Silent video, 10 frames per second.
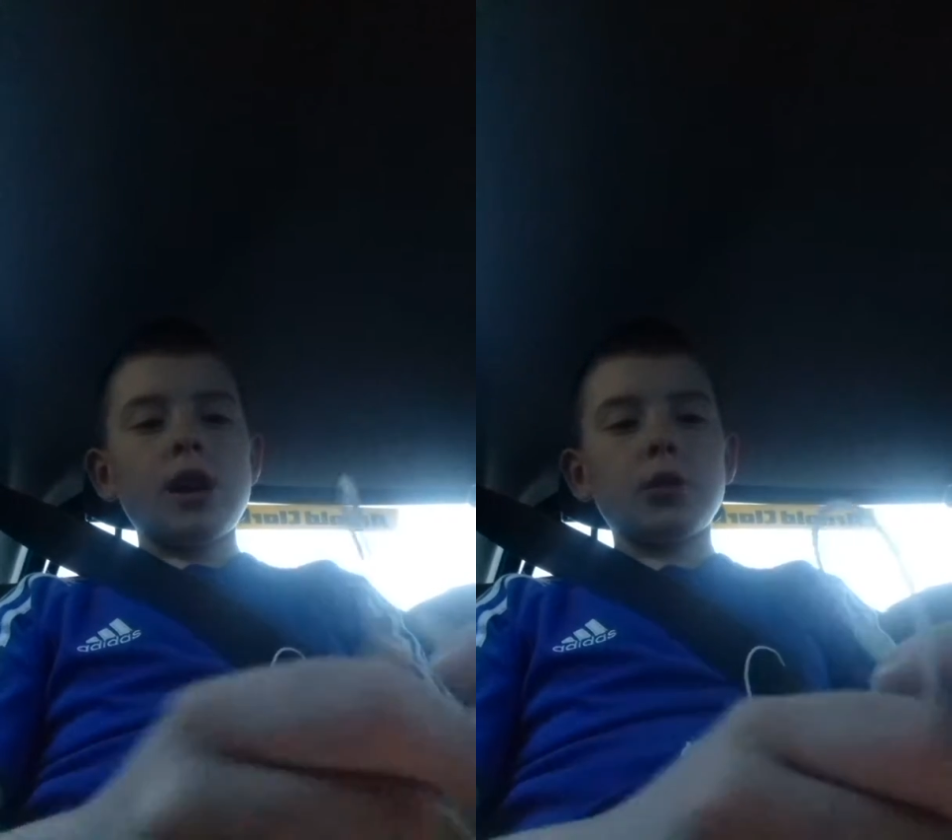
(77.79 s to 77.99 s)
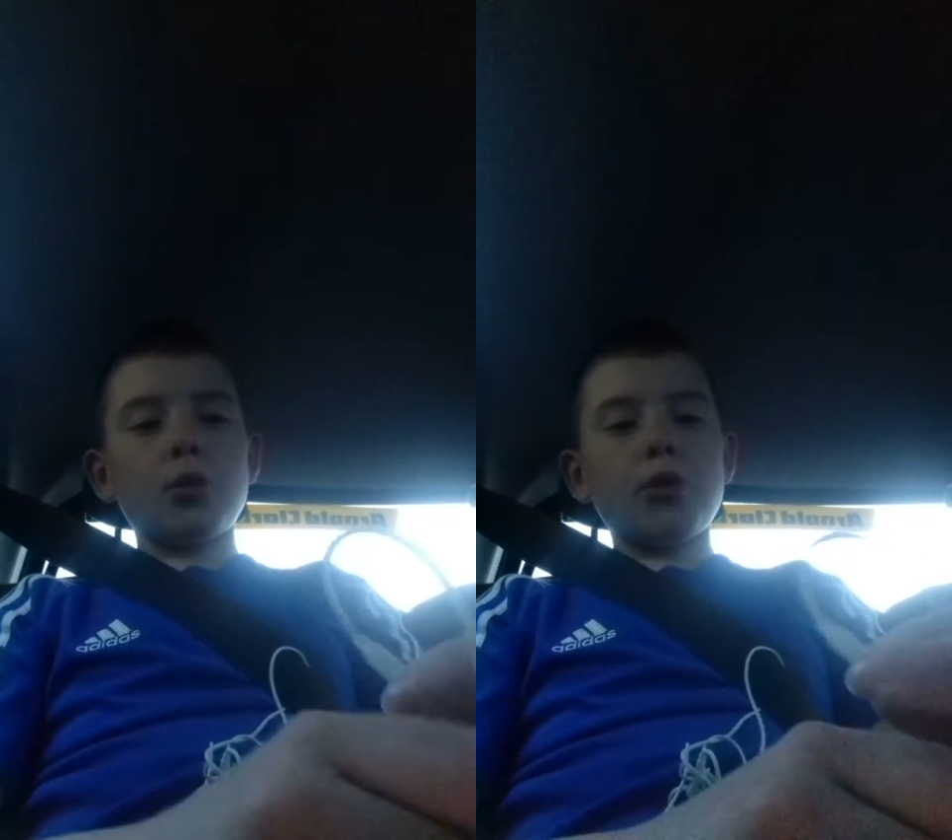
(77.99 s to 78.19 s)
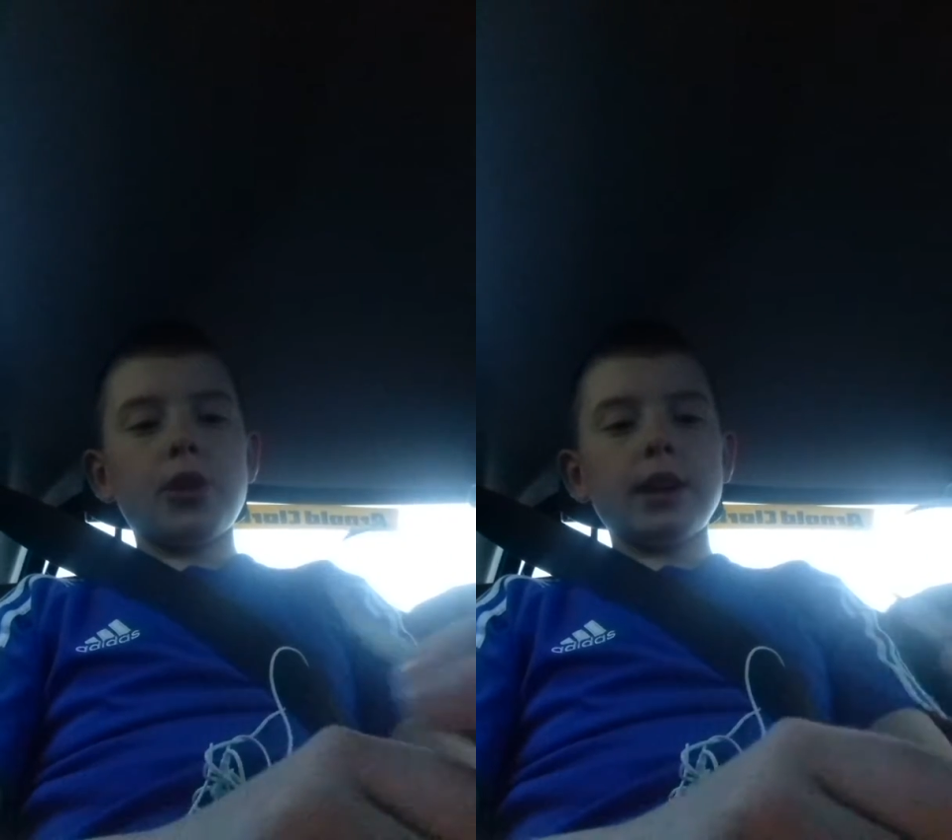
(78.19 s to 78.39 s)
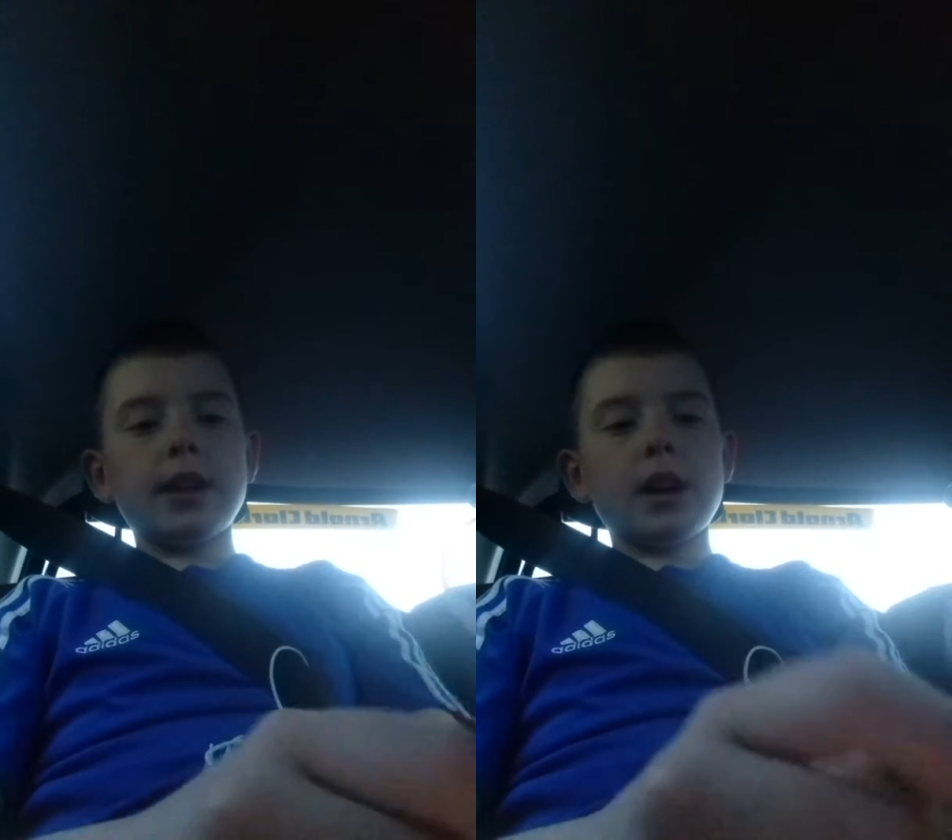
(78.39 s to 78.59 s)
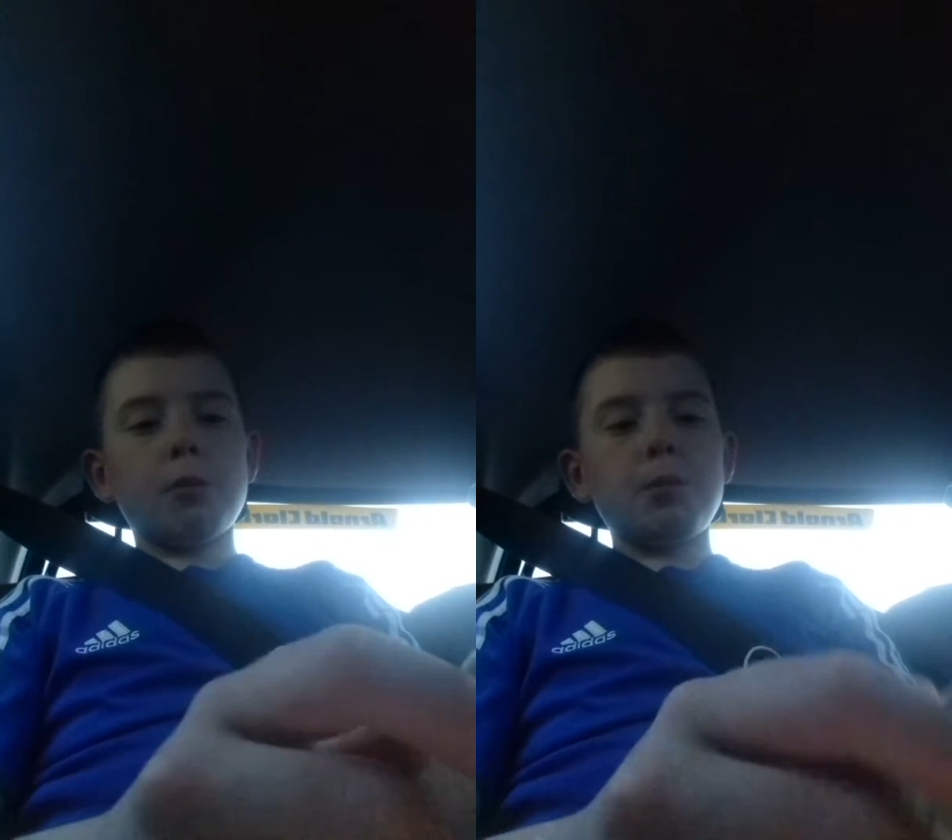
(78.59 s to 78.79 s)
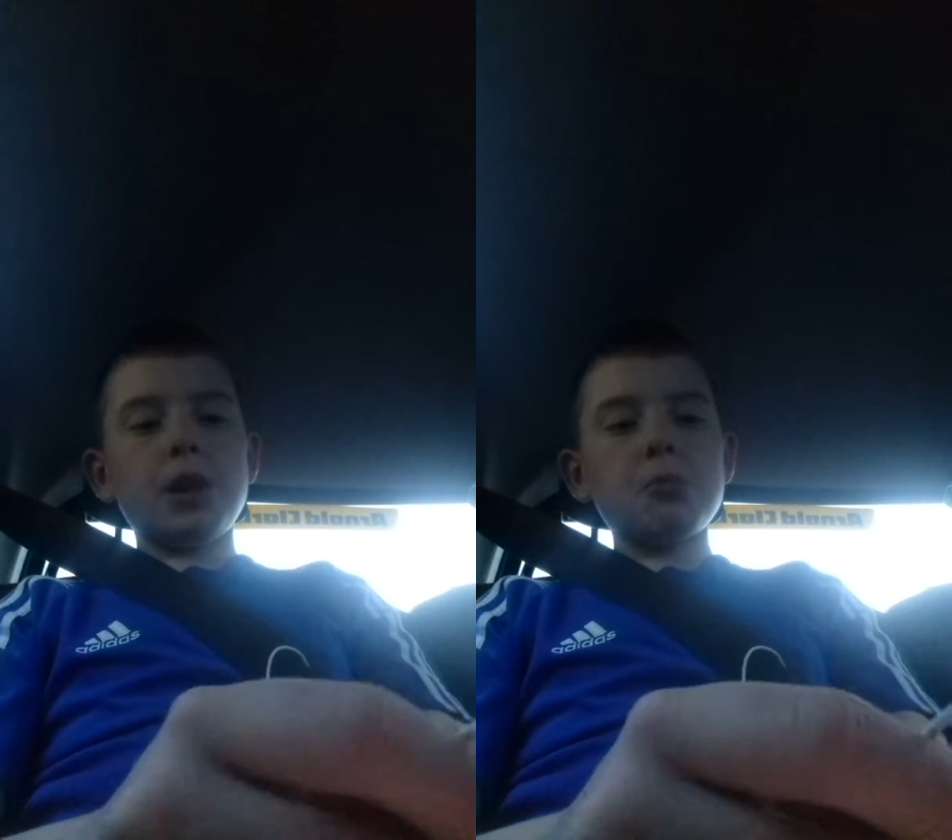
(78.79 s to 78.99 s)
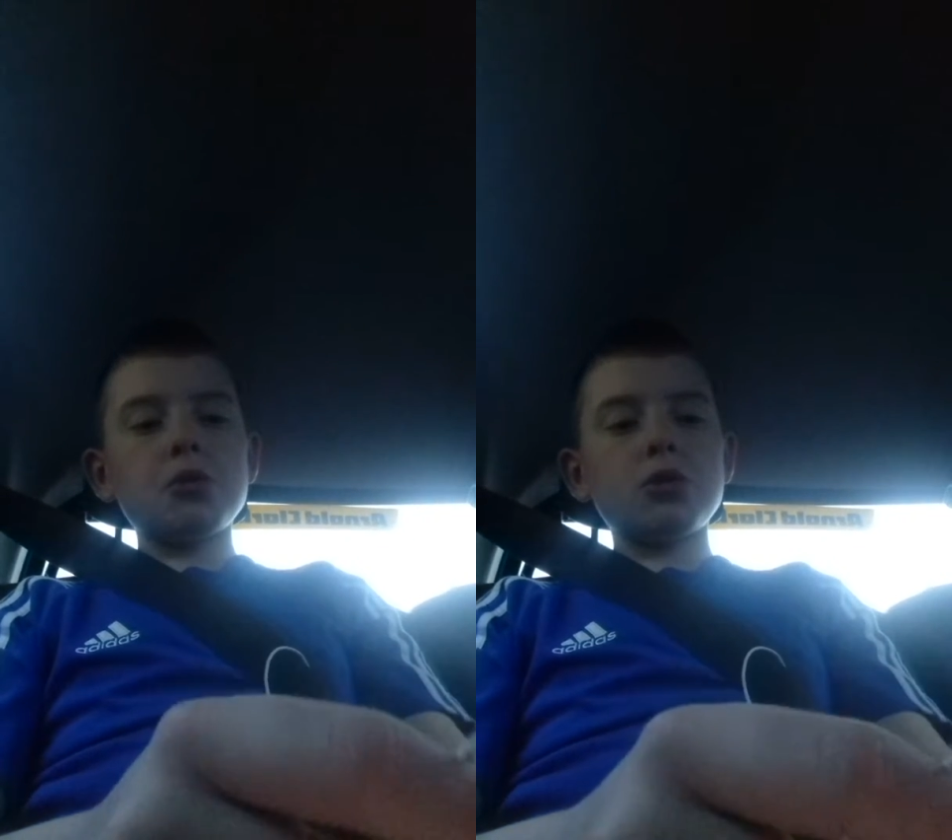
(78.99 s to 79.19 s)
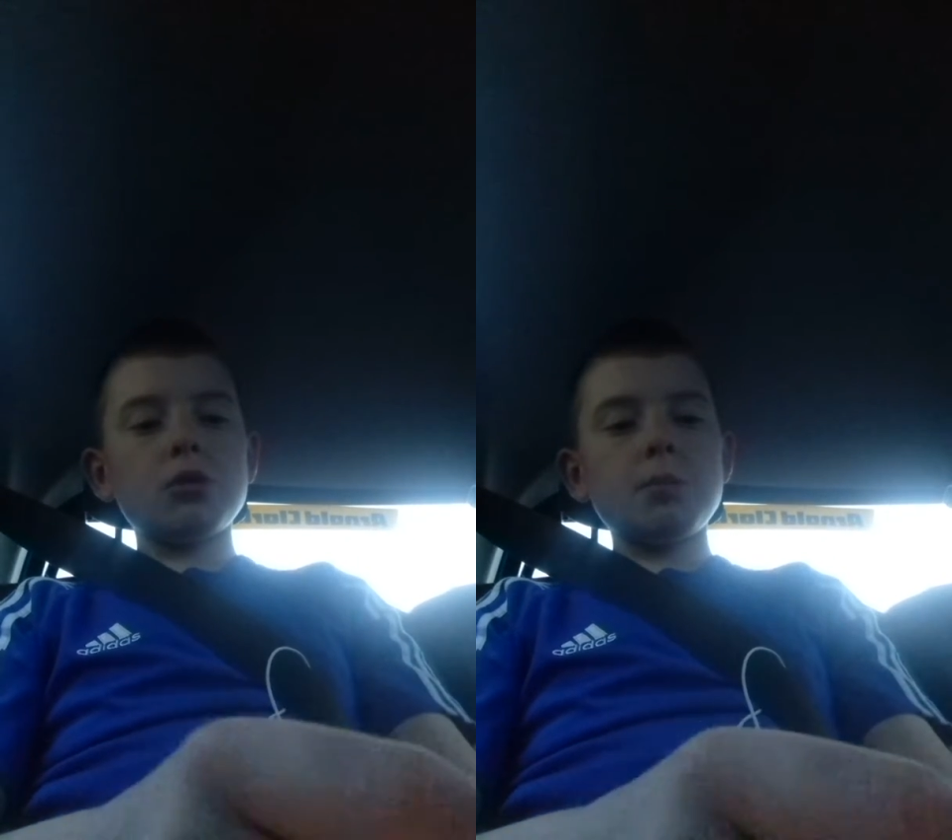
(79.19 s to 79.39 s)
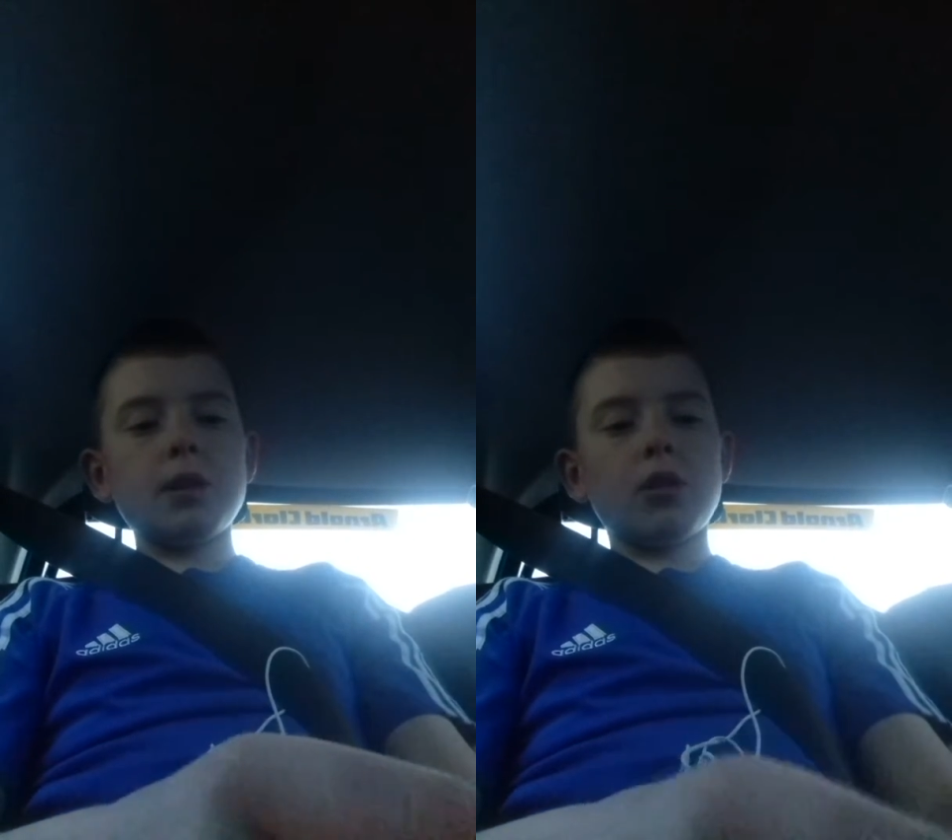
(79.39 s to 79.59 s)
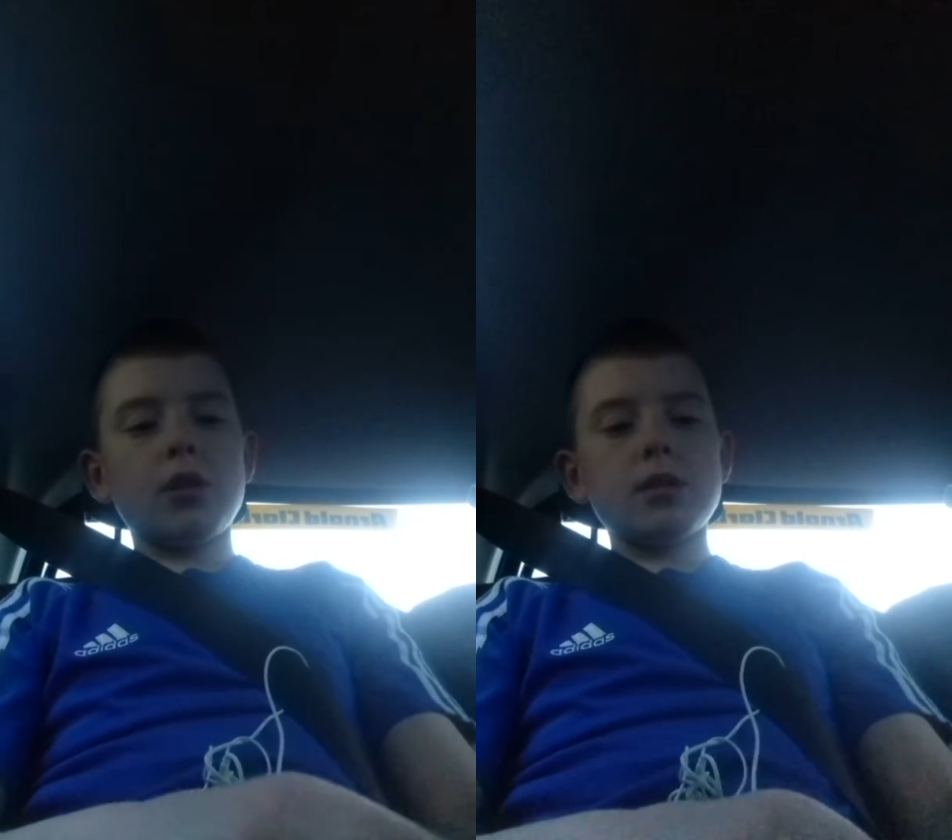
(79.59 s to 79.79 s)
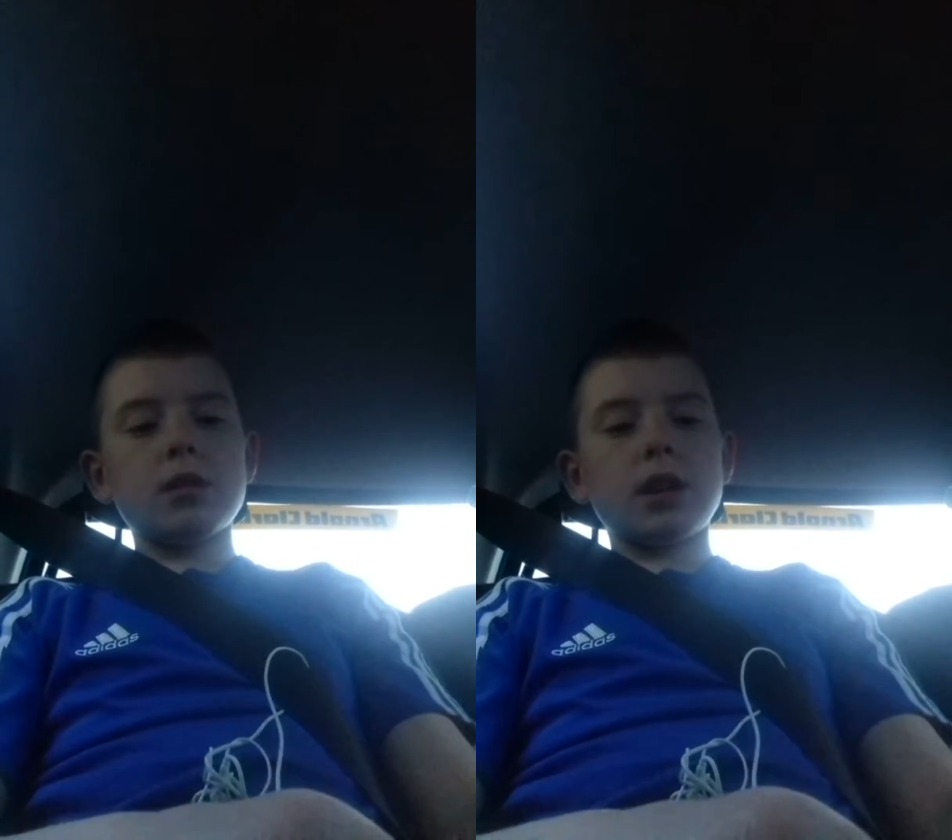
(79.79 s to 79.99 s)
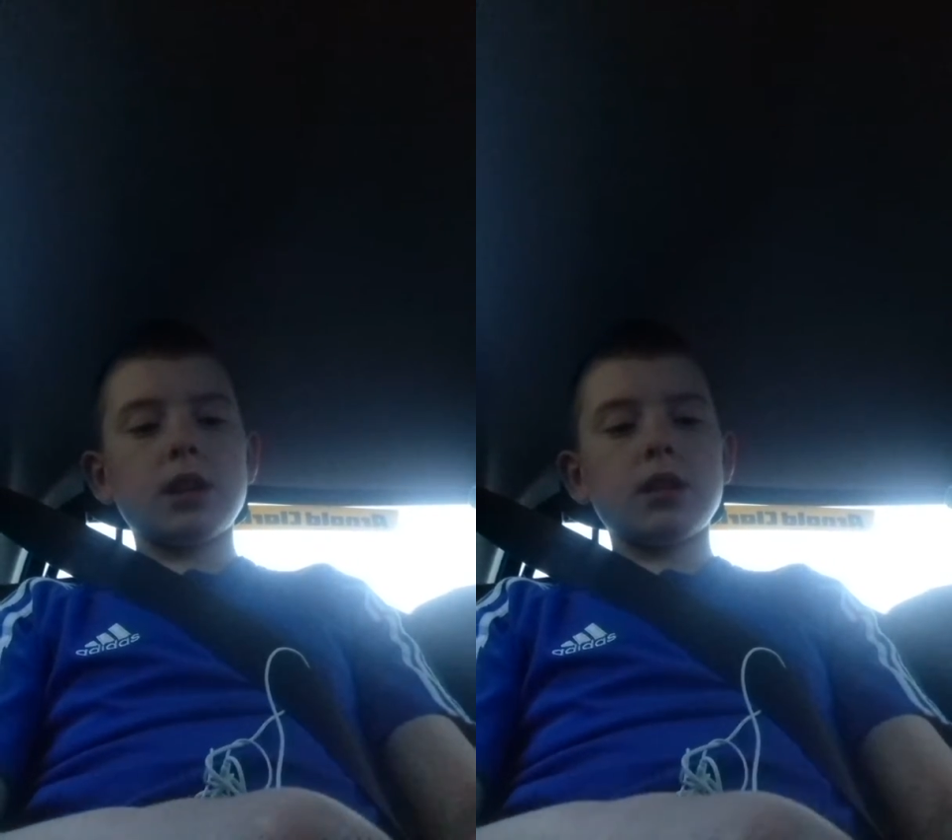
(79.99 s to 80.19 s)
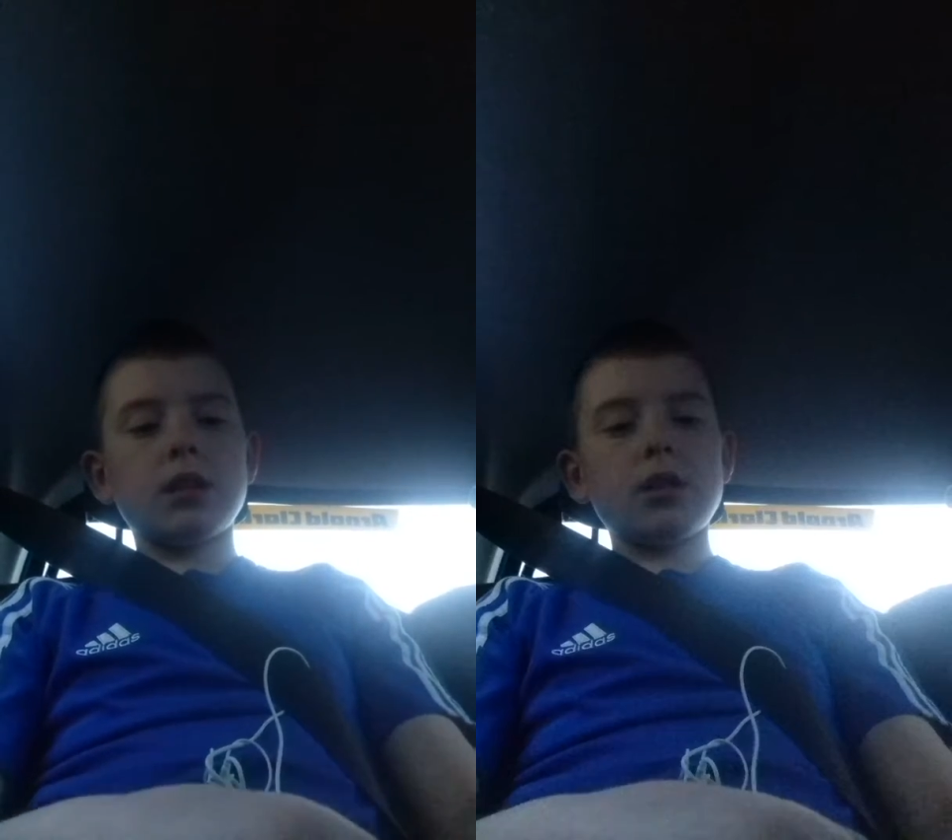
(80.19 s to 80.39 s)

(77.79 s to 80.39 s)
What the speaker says: I don't think I'll be able to because like